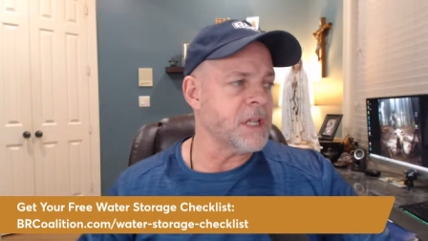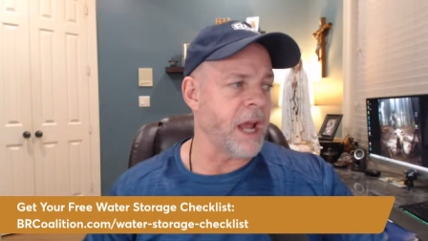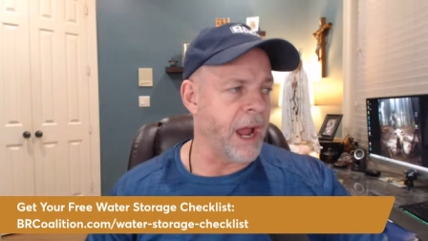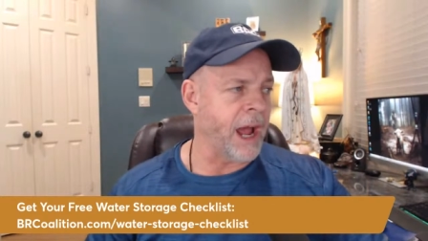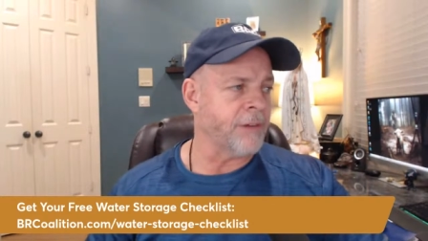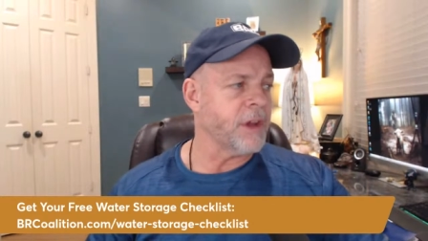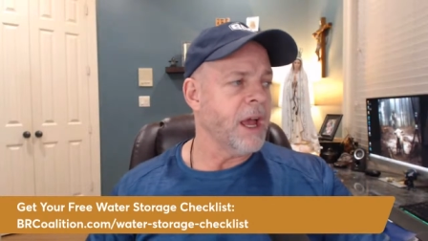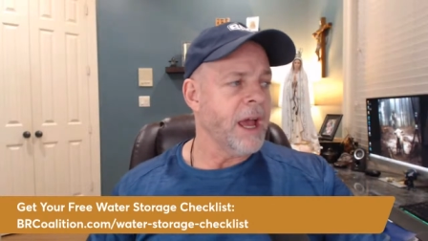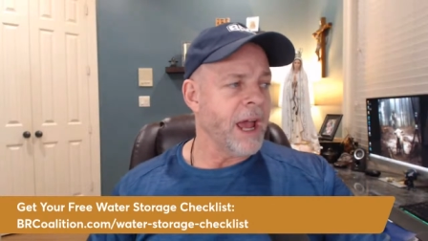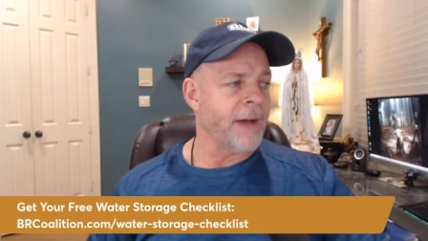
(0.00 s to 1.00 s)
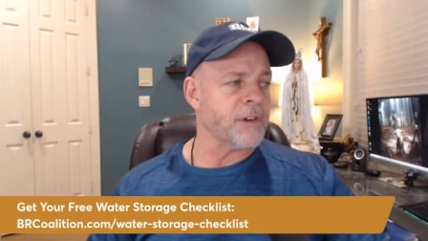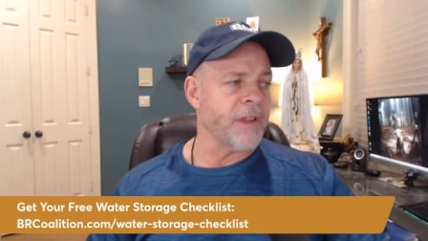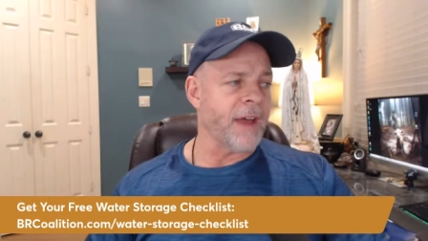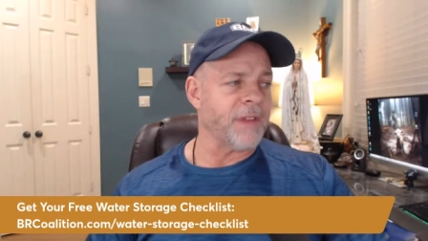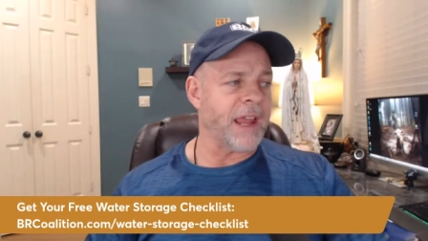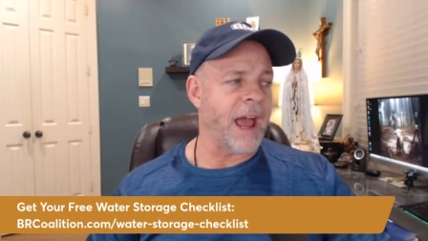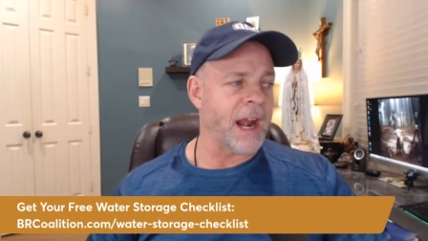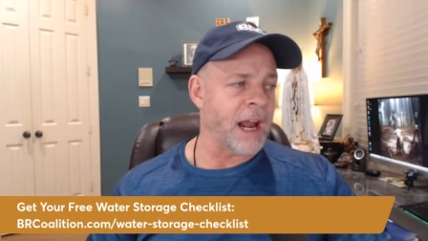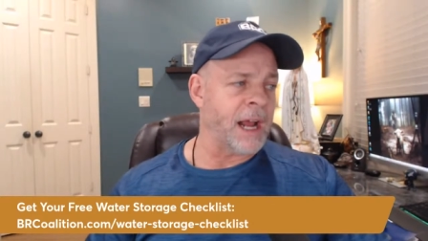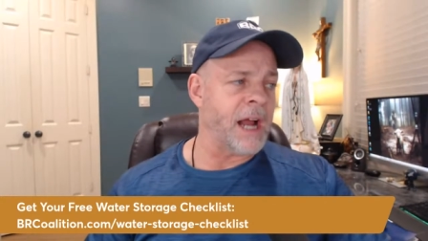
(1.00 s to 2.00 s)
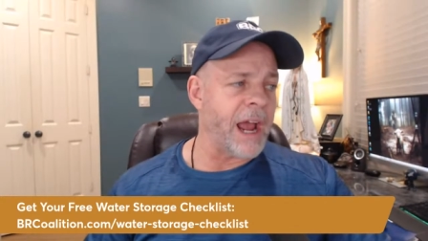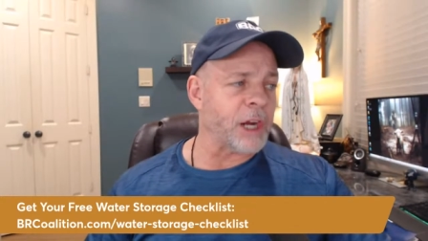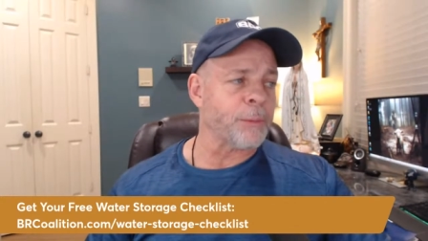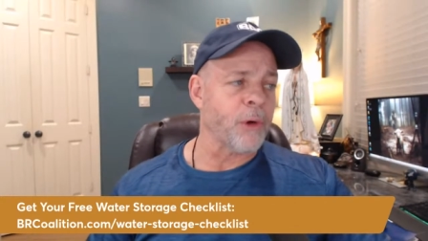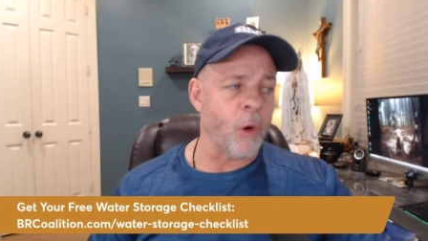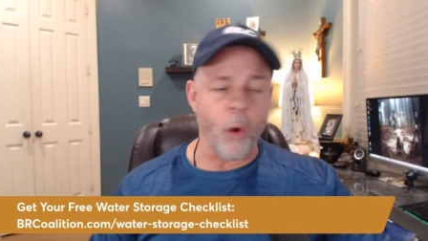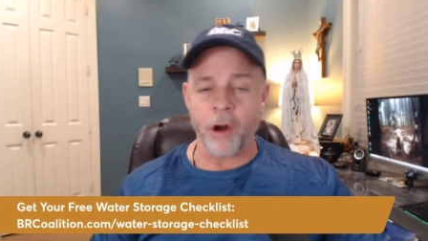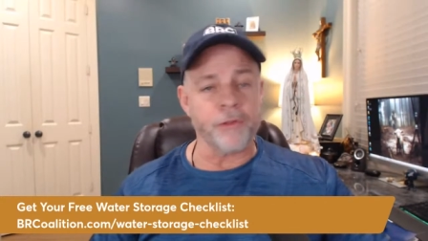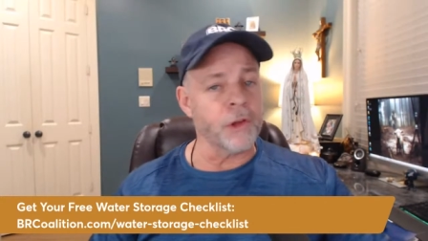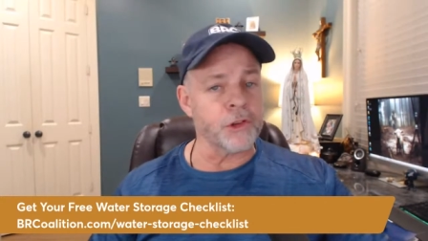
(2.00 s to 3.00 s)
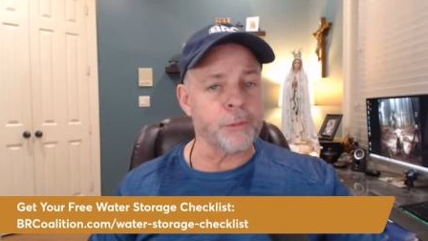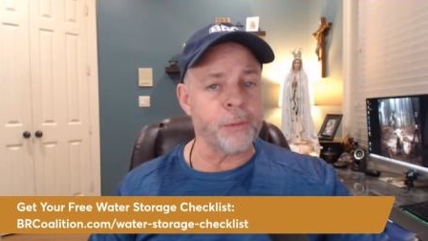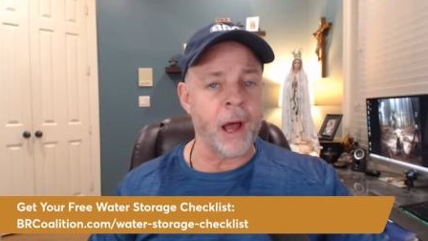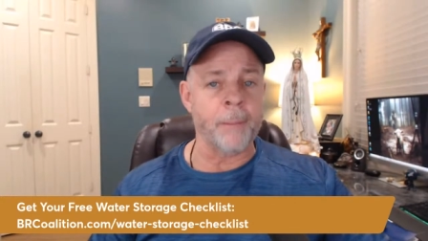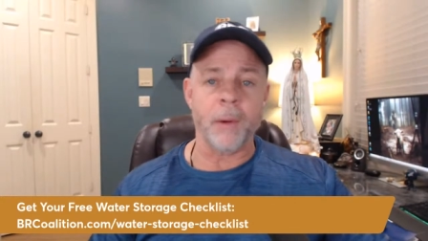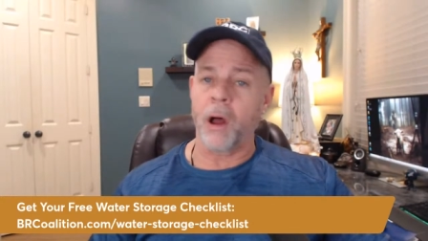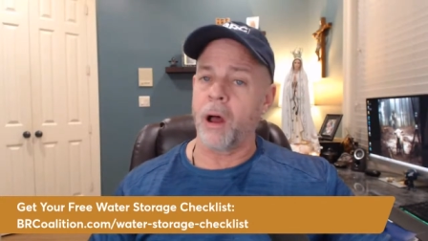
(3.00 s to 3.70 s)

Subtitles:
to have. After that, the Katadyn Hiker Pro water filter pump.